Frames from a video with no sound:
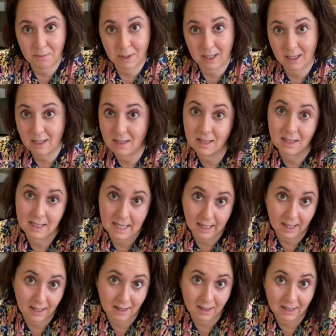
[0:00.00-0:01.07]
because it's
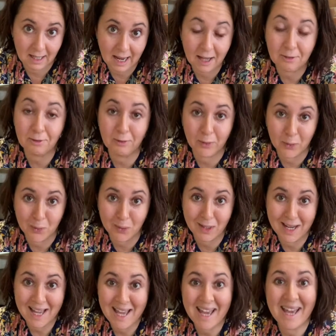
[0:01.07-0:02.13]
technically not food.